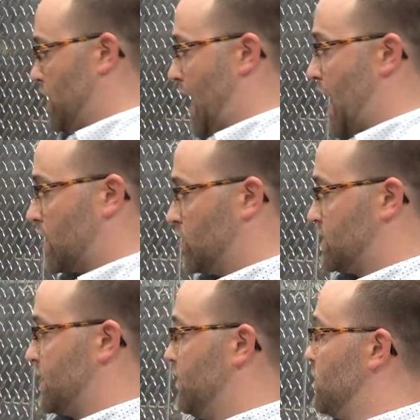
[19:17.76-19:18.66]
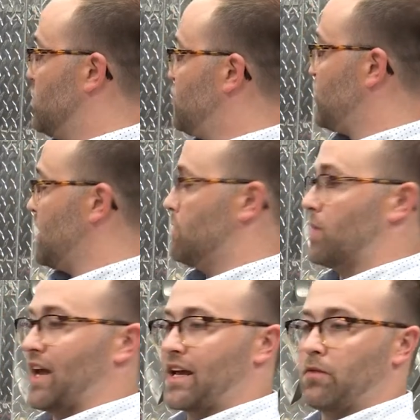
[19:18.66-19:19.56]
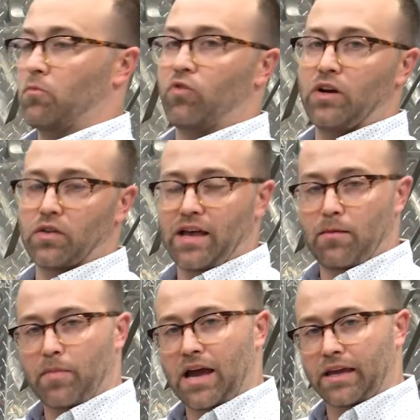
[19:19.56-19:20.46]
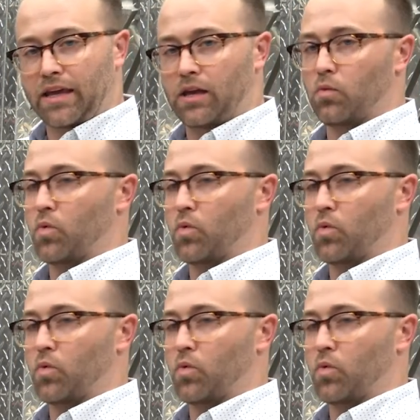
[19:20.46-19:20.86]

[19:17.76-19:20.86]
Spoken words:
accuracy of the machine, but I can reel that back in